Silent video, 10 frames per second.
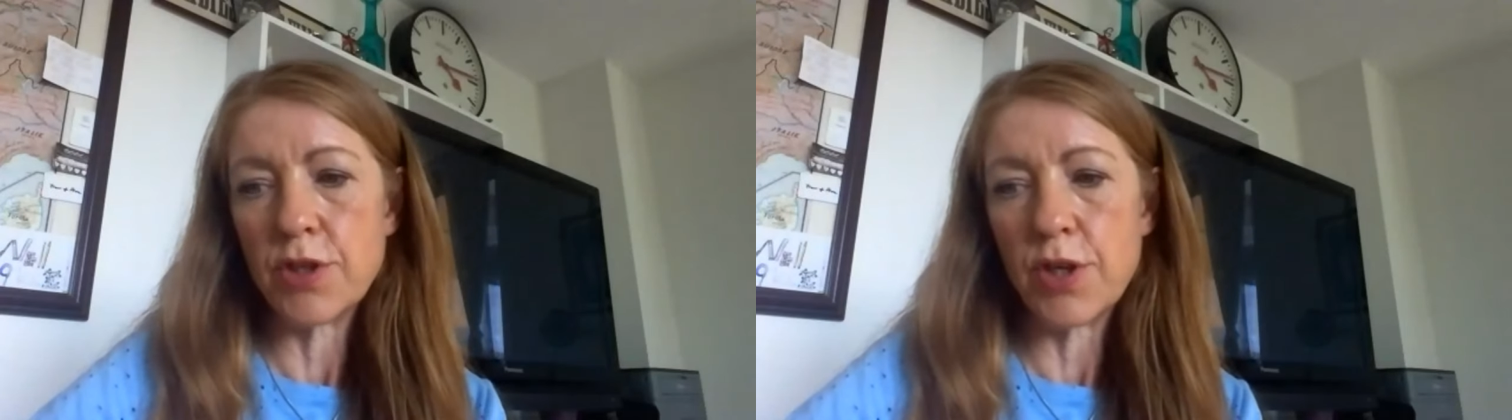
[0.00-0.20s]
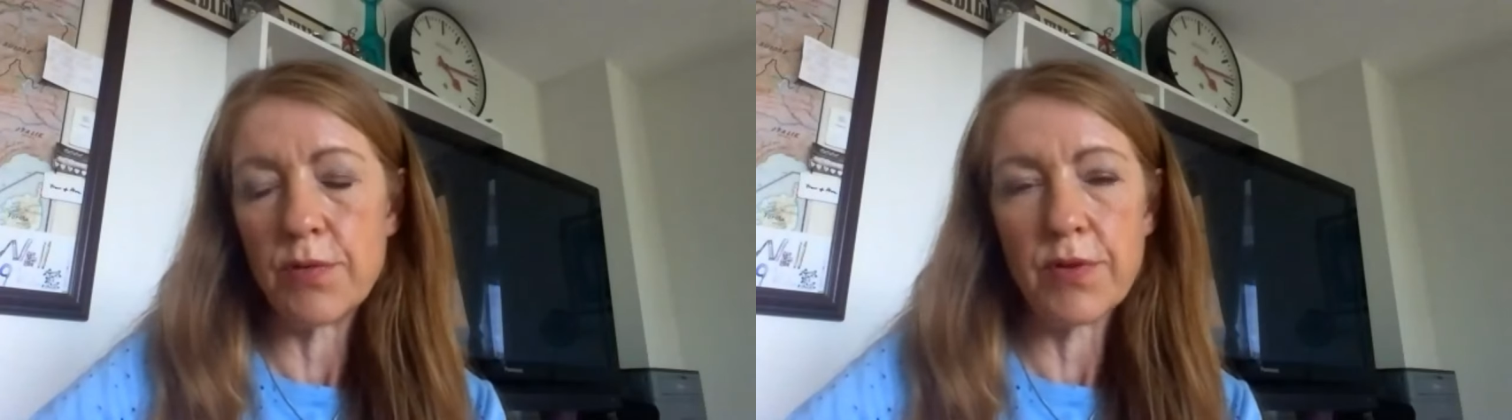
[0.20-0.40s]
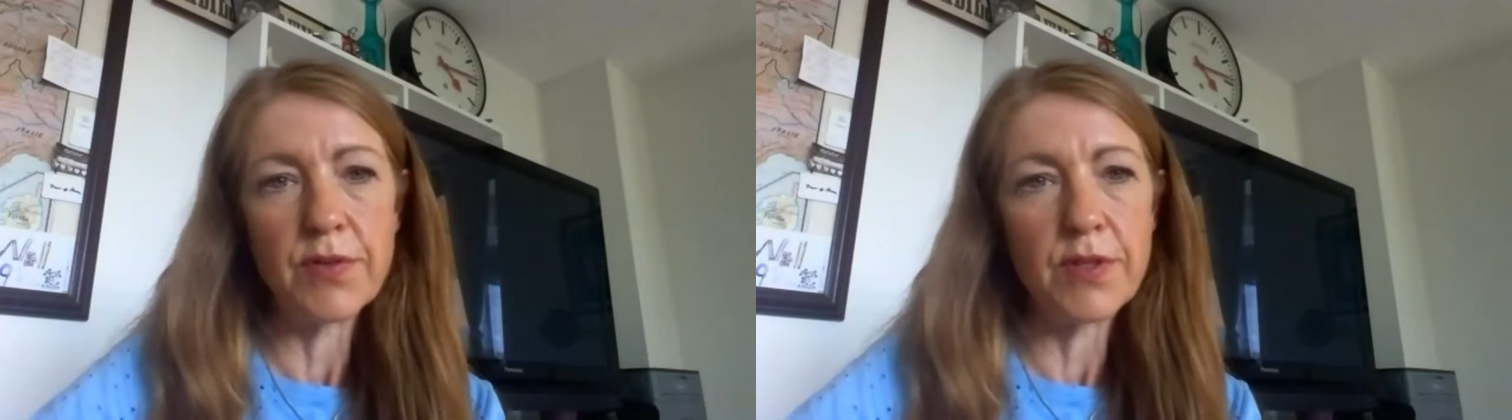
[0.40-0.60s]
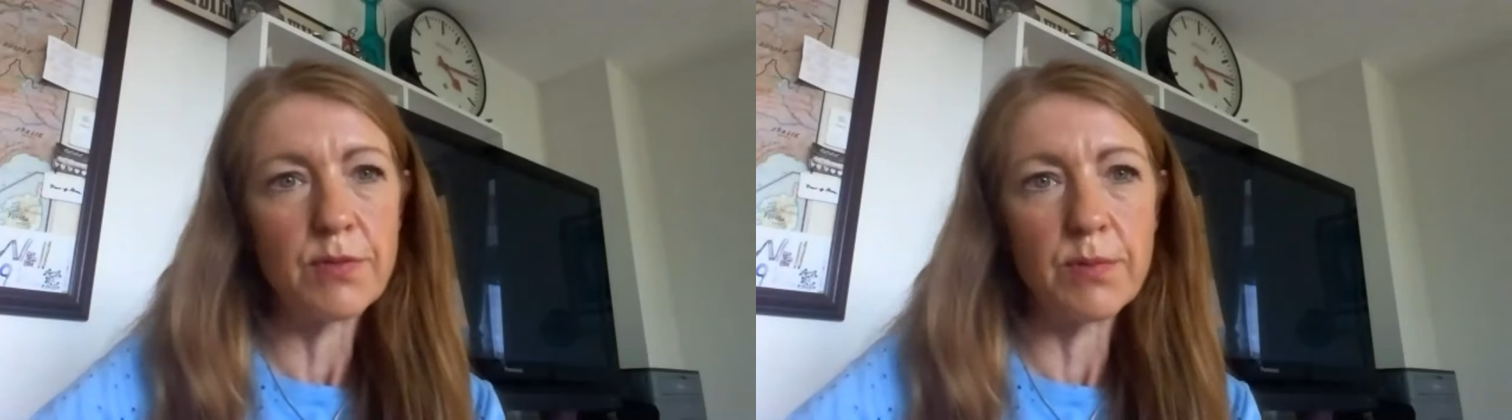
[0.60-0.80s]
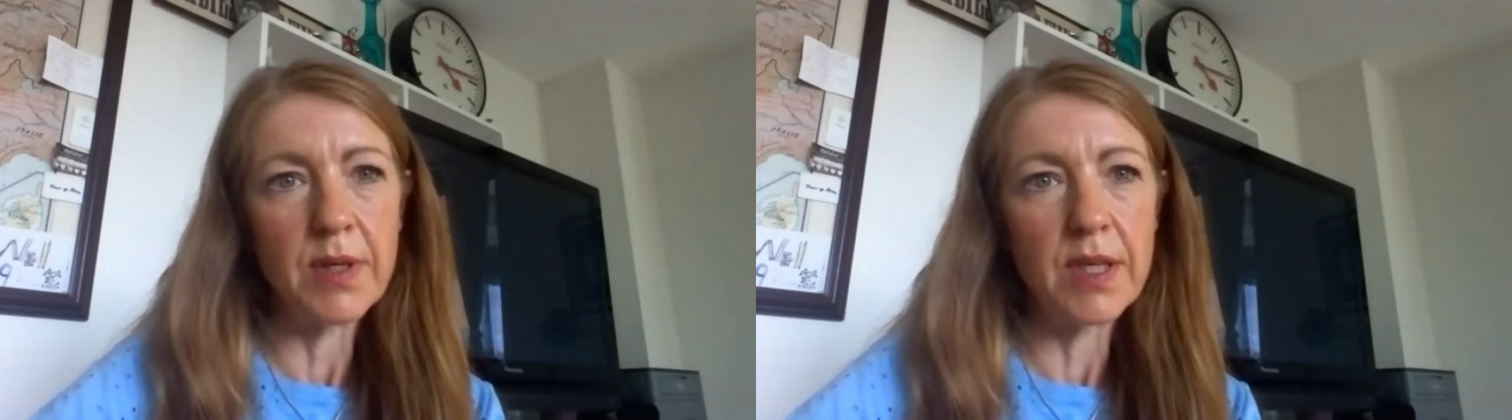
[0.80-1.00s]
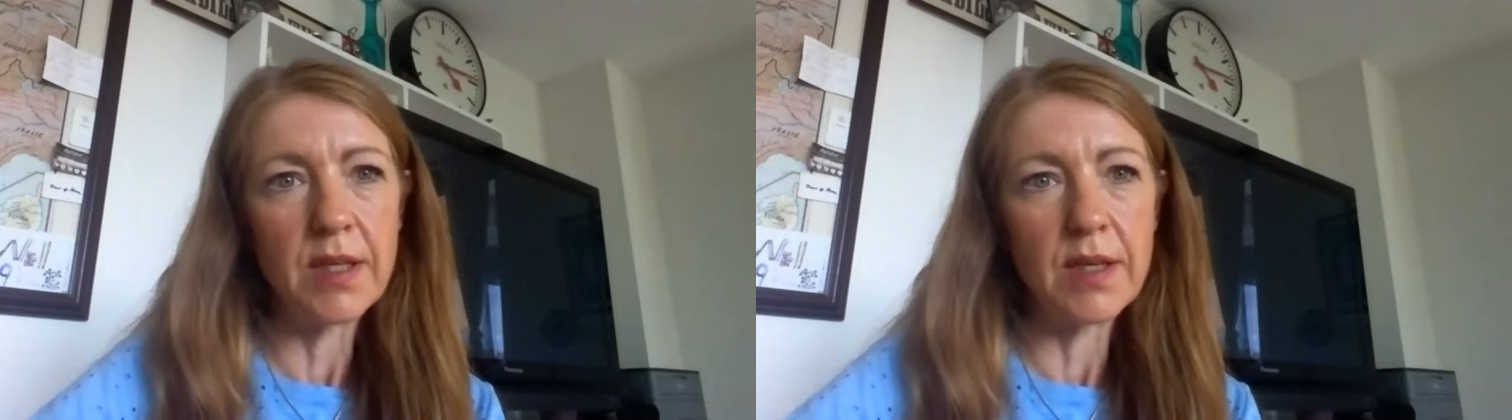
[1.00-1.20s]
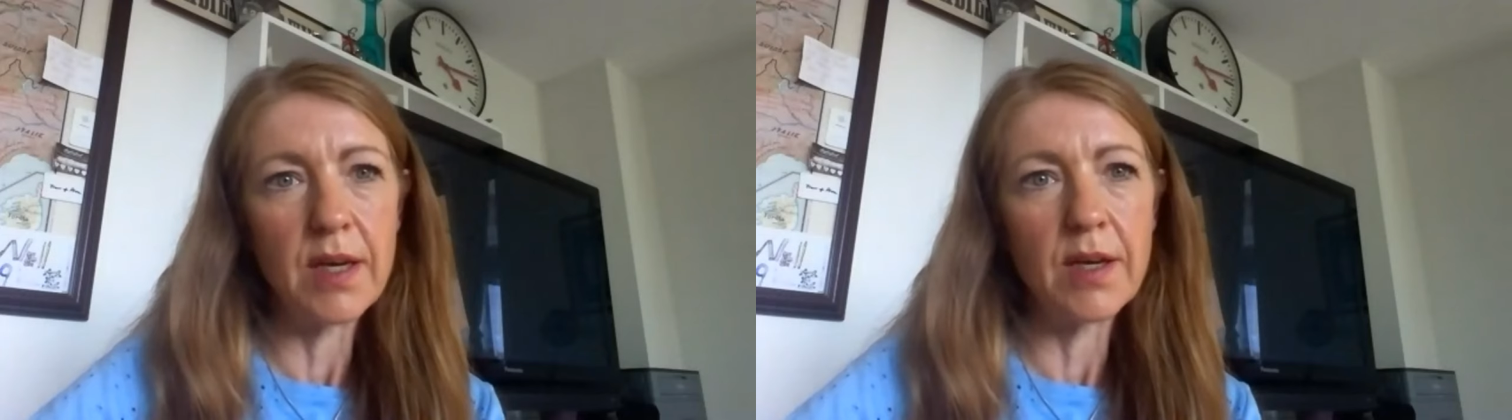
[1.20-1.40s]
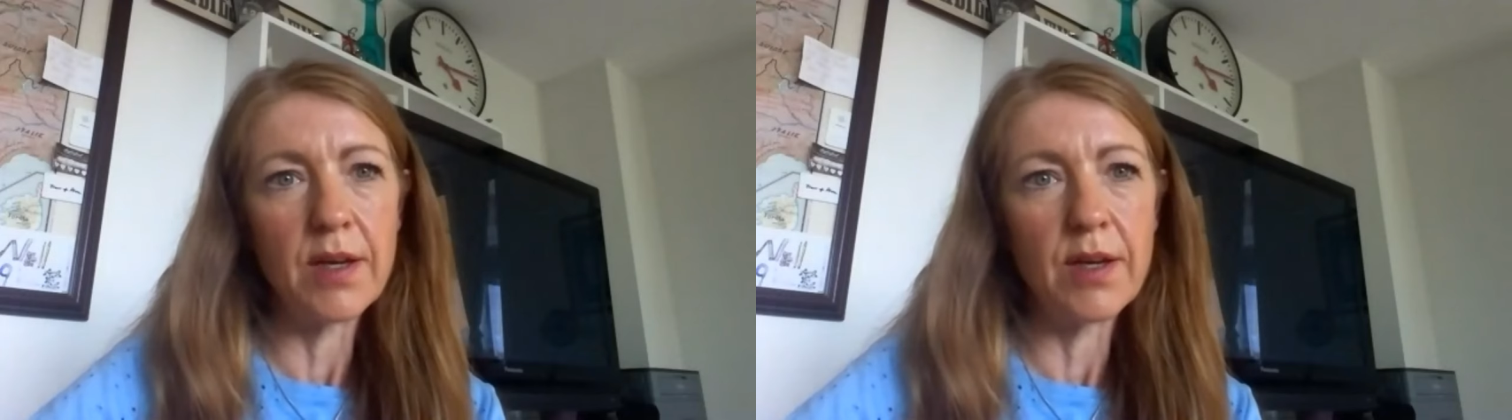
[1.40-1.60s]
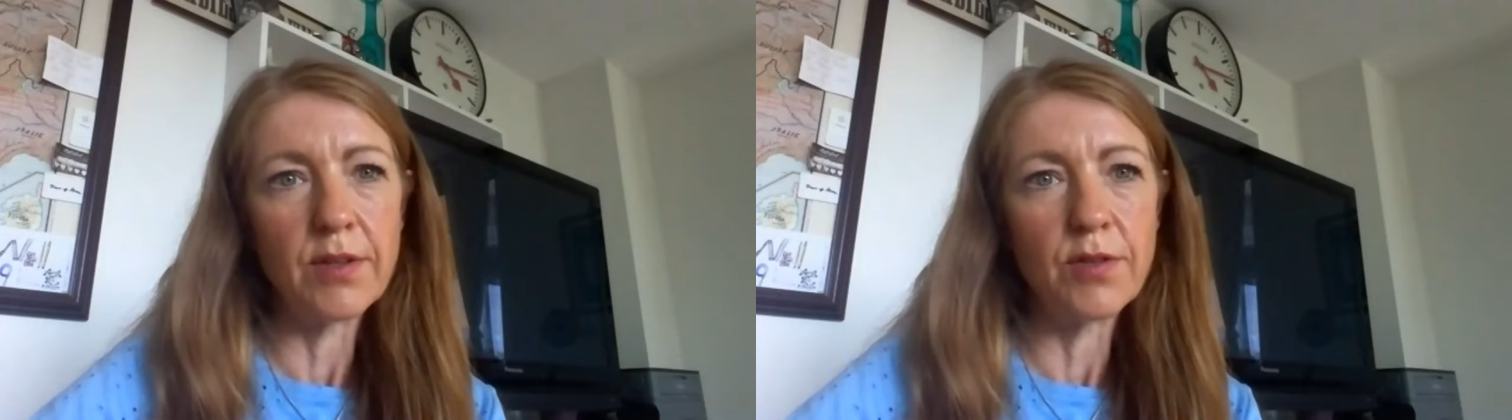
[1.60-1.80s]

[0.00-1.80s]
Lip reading: knew that this would be a